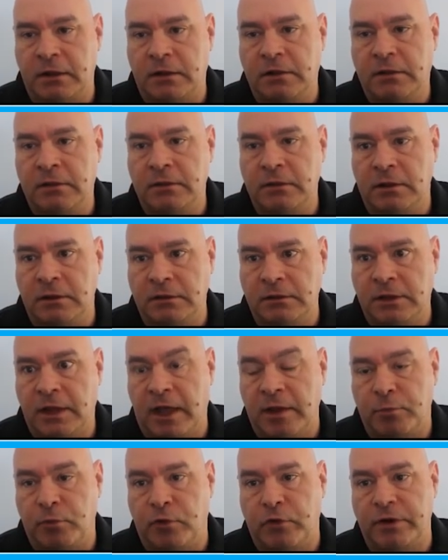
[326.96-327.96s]

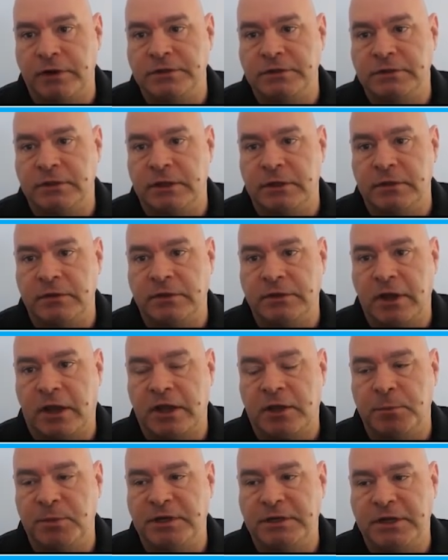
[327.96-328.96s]
libraries, the
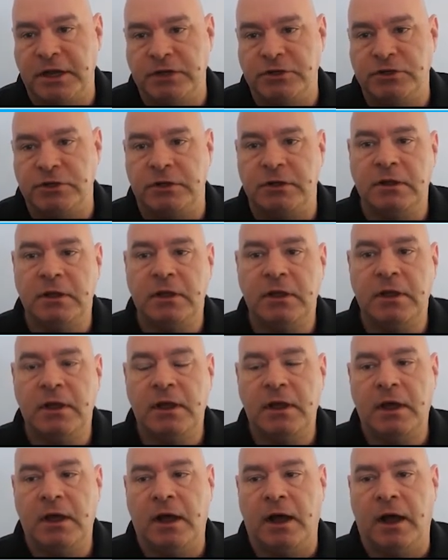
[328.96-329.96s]
documentation.
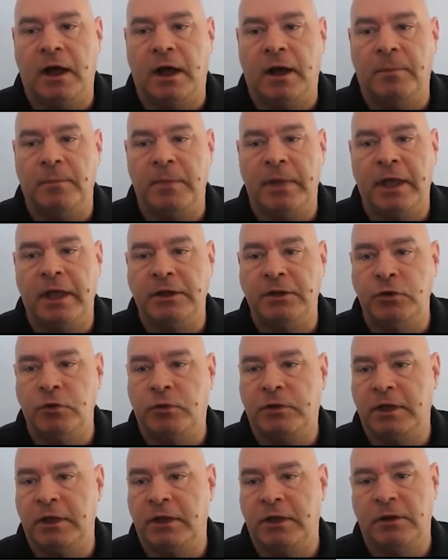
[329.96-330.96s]
And you
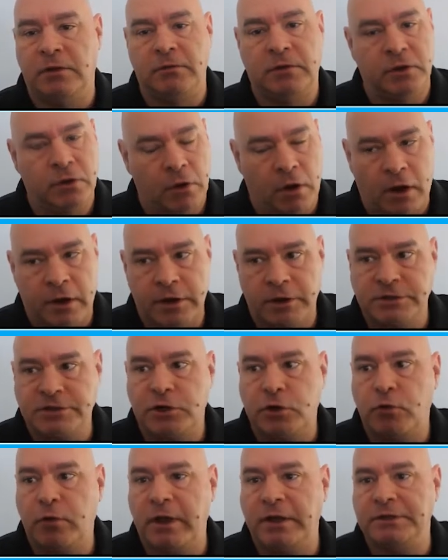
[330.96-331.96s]
can
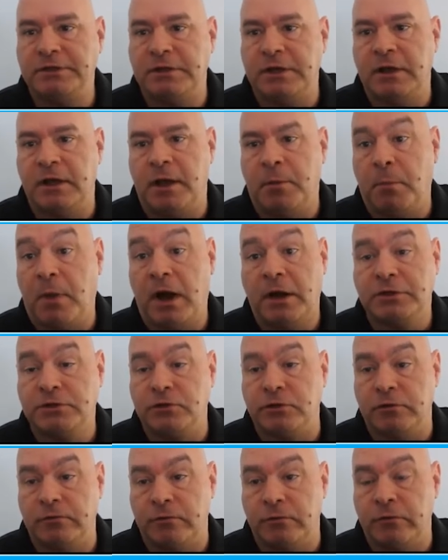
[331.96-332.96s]
auto-generate a mock
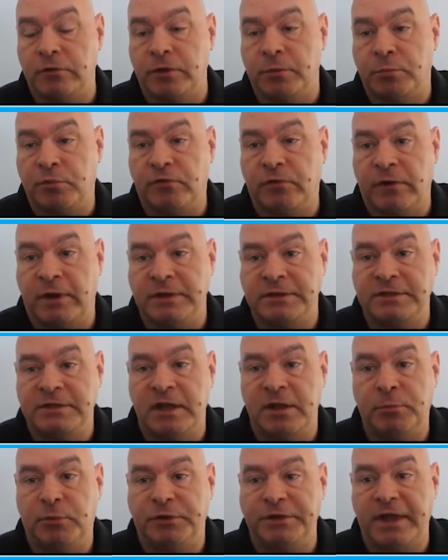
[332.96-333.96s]
server that provides
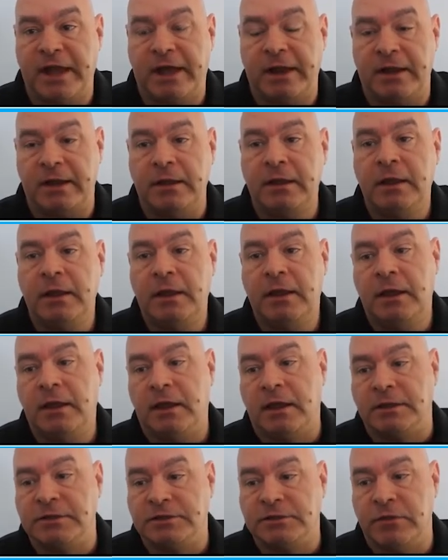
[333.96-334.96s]
sample data
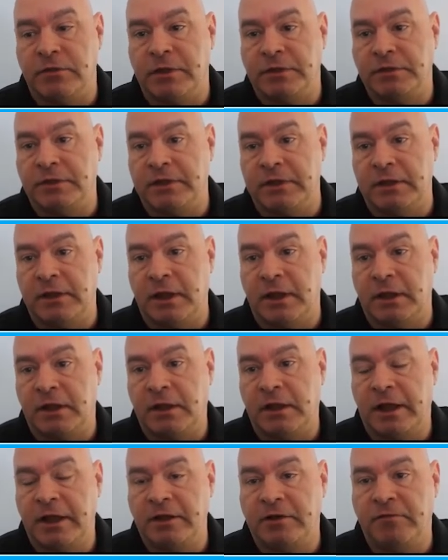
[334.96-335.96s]
so that the
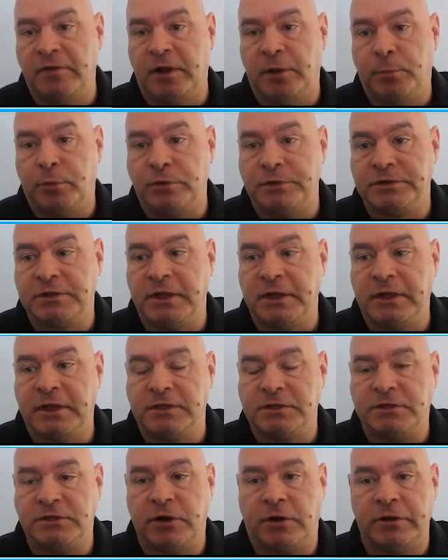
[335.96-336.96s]
client developers can
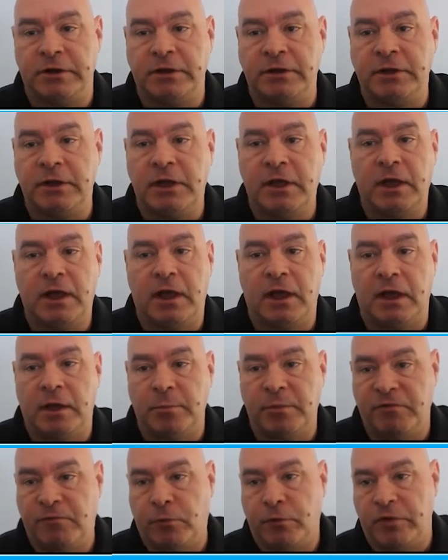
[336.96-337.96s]
get started
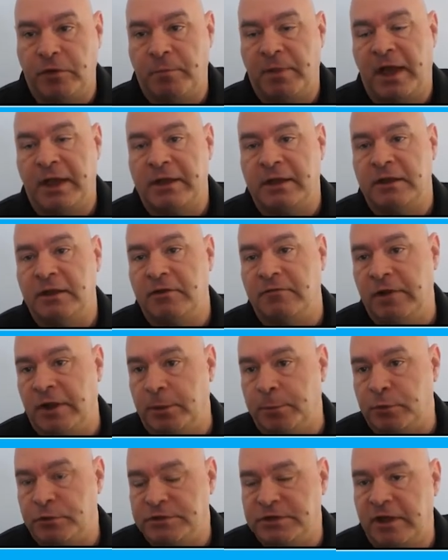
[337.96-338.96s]
before the back-end
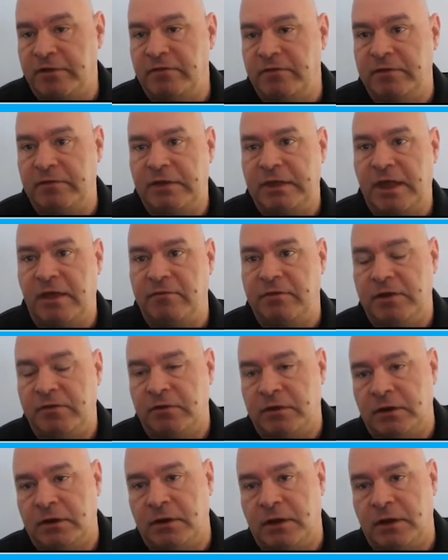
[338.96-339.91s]
developers have even